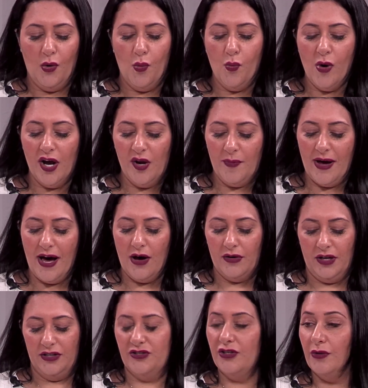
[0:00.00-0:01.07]
What
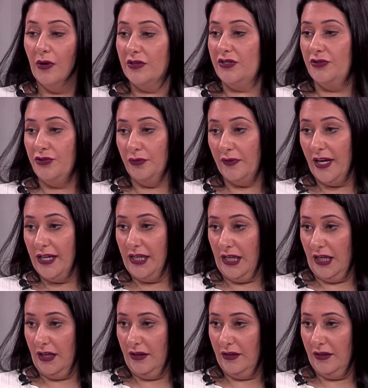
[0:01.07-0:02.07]
about, so you also do Reiki?